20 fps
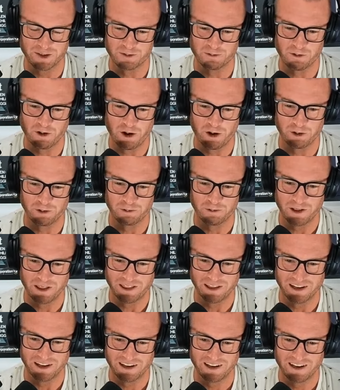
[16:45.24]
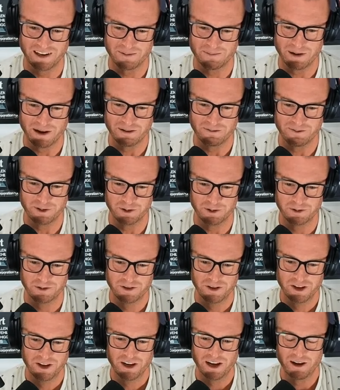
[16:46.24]
wrong with it in my view.
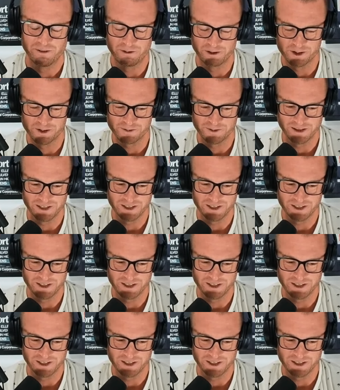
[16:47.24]
First of all, I